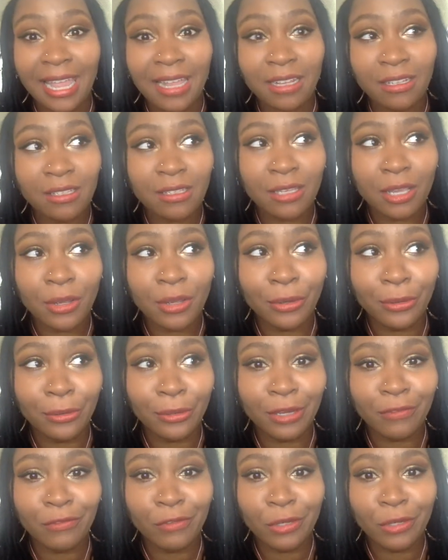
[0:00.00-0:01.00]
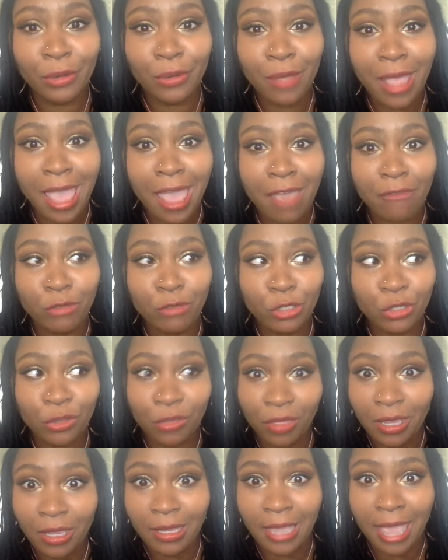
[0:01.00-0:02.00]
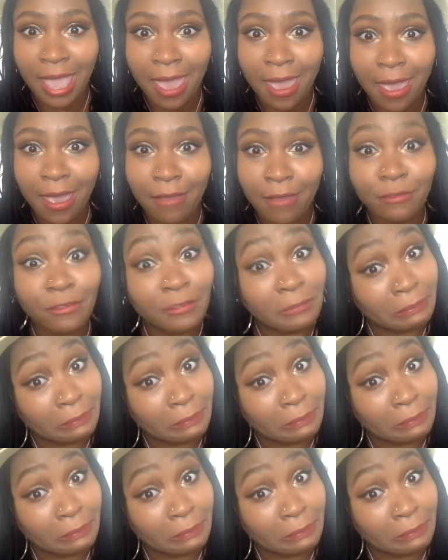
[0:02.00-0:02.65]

And so if you don't have what you think you have,